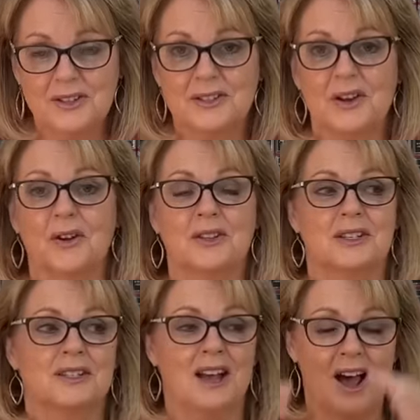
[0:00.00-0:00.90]
So the
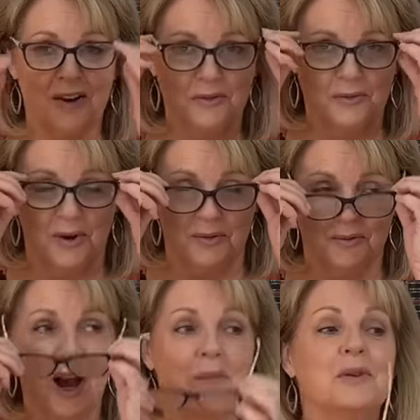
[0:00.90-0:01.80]
staff
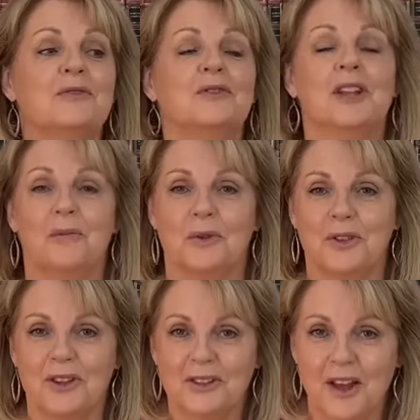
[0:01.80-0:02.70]
were a bit full up
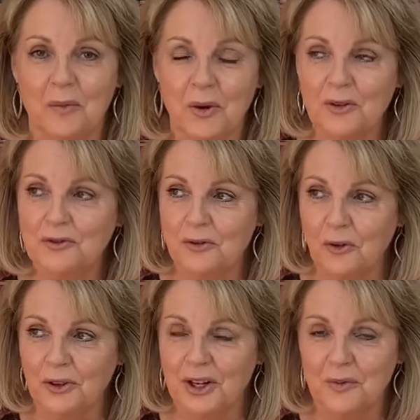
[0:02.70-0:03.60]
with it. They weren't
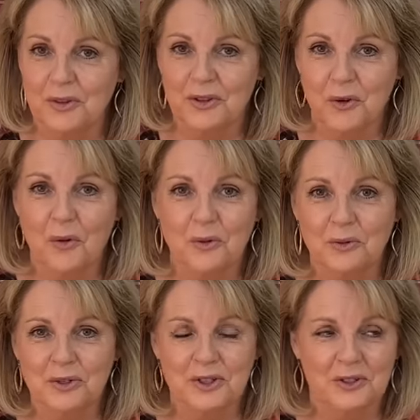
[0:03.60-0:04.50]
falling with the
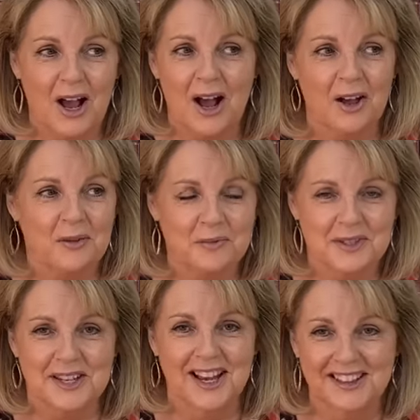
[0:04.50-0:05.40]
call to
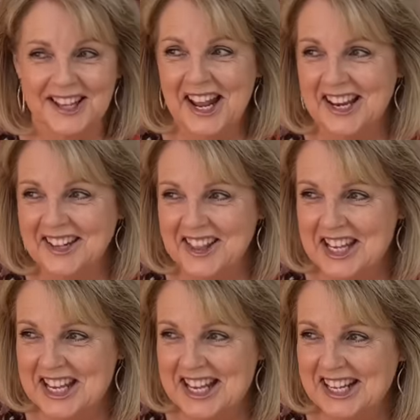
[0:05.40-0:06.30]
arms at the end of the
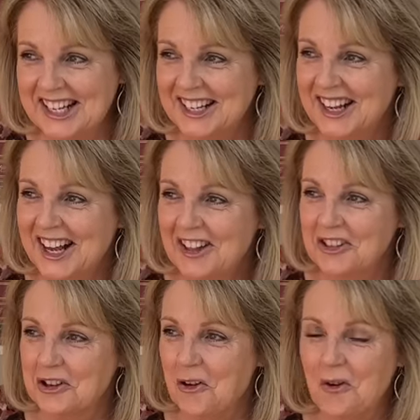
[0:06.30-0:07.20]
year,
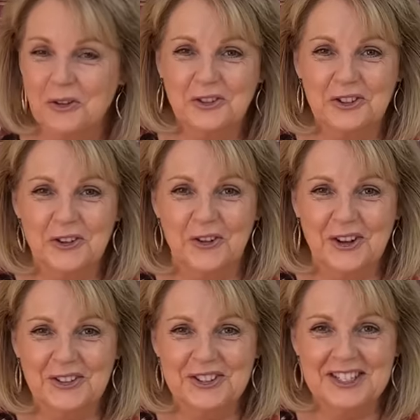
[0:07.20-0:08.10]
the call to
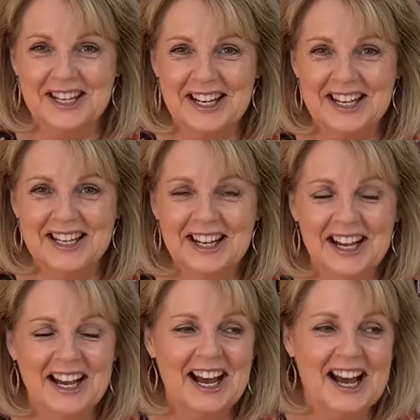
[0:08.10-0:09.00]
loyalty.
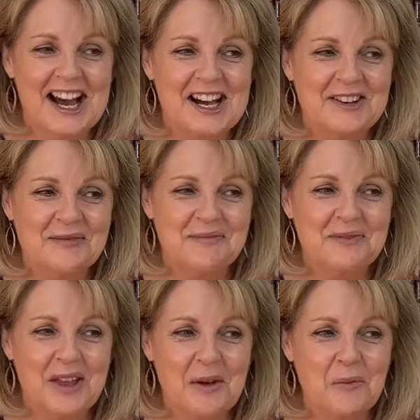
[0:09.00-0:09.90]

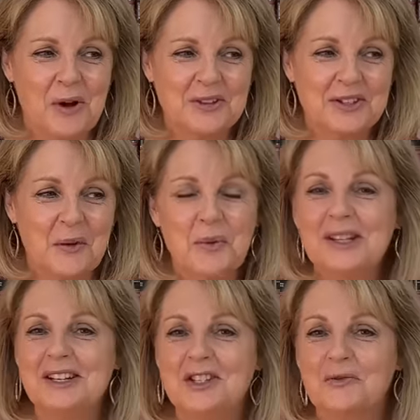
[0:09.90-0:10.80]
Um, they weren't so
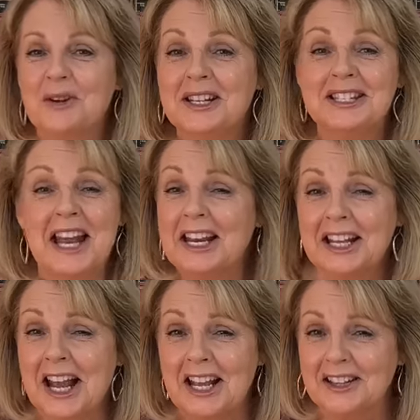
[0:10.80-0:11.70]
willing to
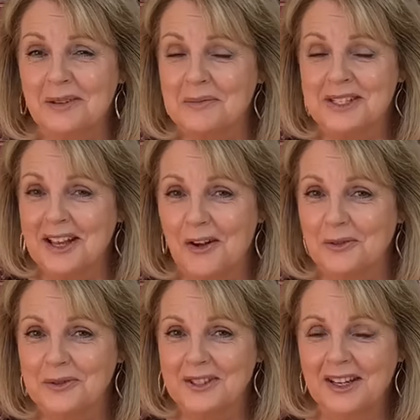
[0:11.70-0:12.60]
rededicate
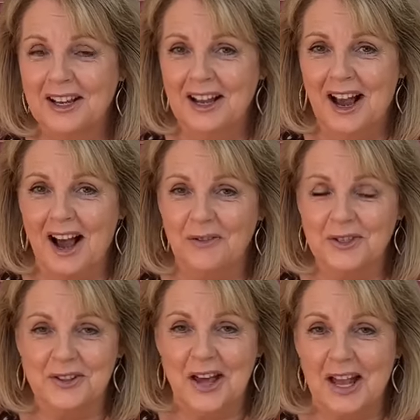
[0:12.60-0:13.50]
themselves
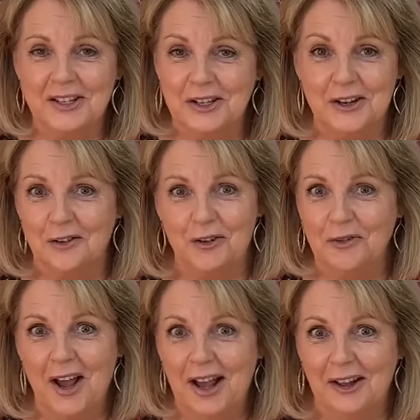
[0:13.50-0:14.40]
after that year
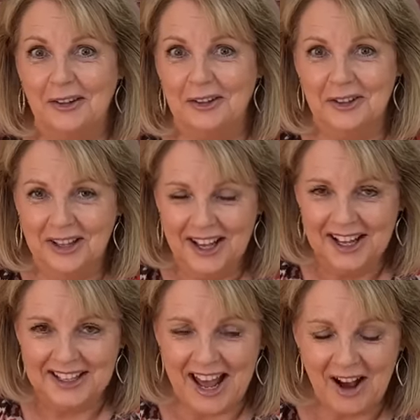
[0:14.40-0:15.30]
of hell.
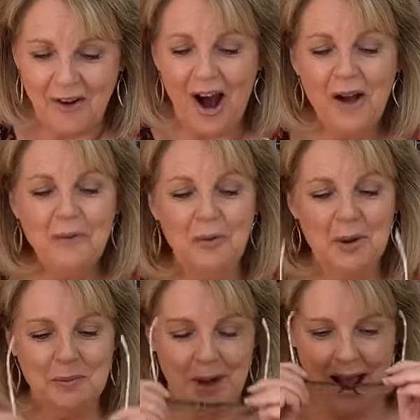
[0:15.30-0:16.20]
Now, I will
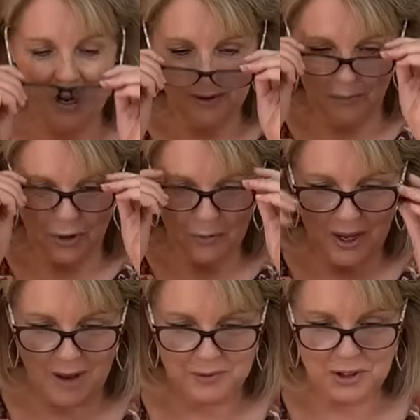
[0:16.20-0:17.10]
be back. What are
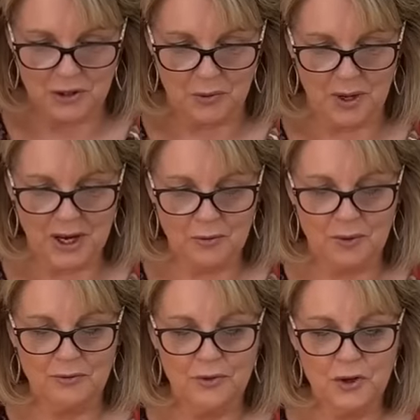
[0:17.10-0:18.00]
we up to? We're going to
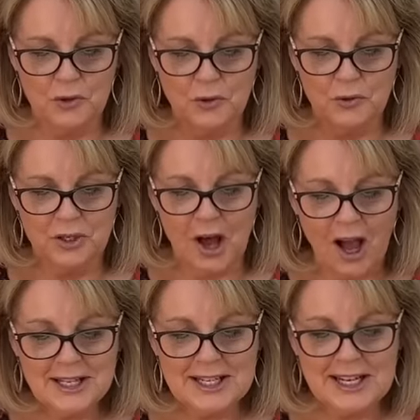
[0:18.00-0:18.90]
review
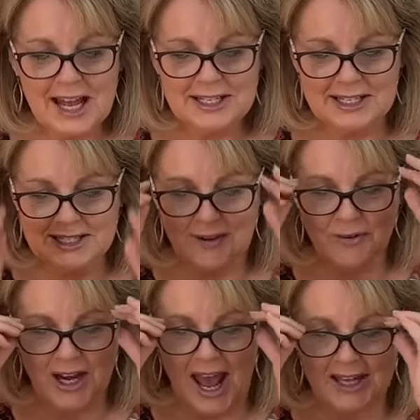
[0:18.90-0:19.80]
nineteen
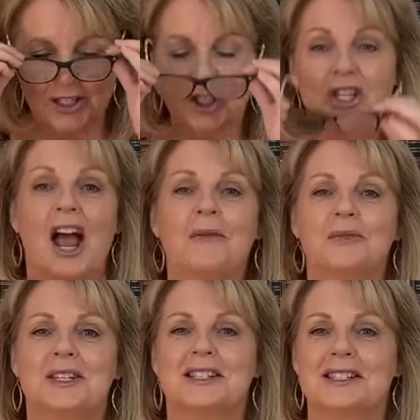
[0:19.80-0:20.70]
eighty-seven and
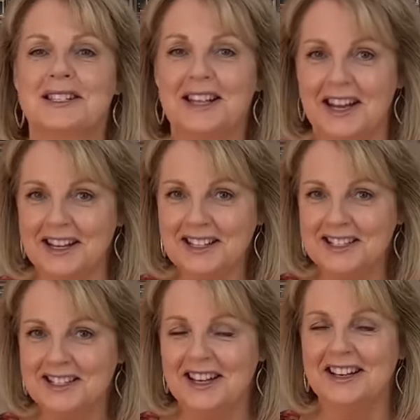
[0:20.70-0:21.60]
Chapter
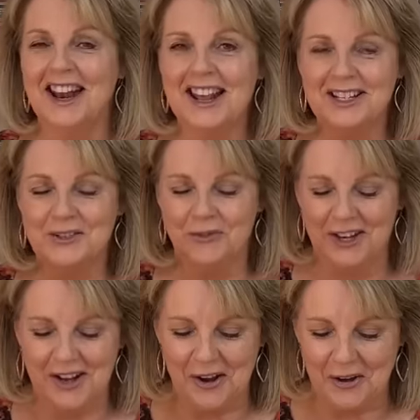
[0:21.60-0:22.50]
six next
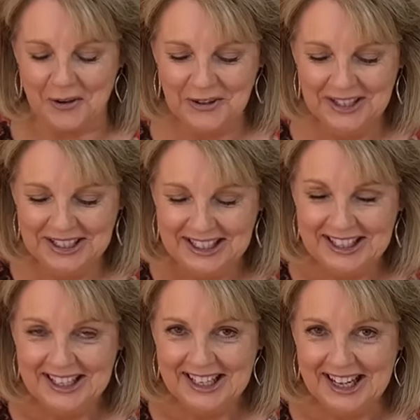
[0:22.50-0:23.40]
video.
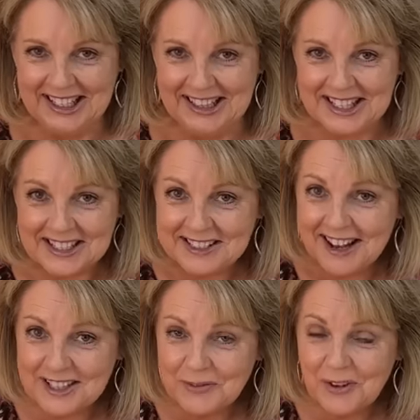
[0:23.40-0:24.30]
And this
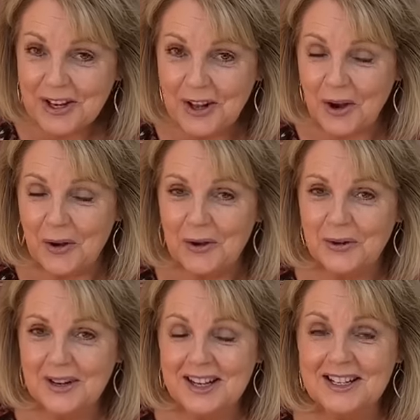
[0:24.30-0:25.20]
next
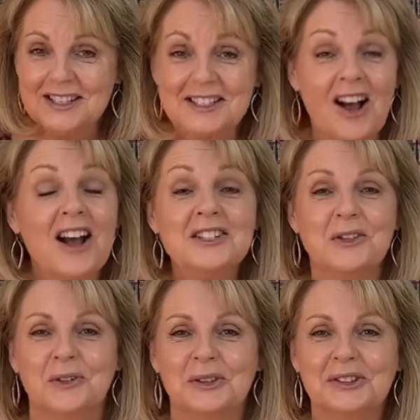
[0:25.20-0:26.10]
video is
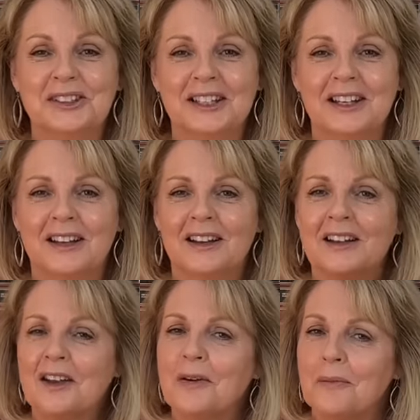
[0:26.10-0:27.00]
titled
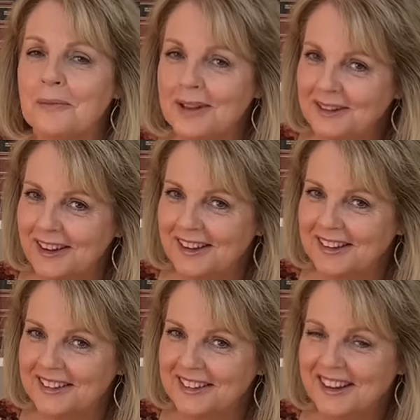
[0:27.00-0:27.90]

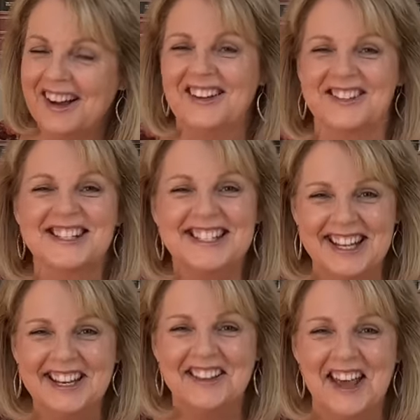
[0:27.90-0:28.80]
Camilla. I'll
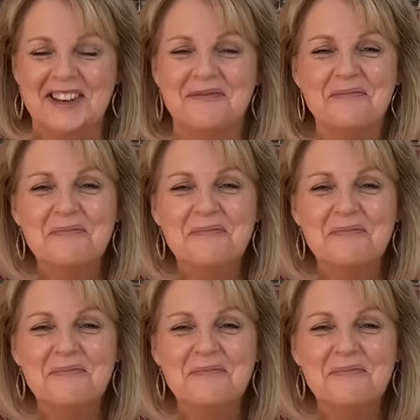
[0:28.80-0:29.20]
see you then.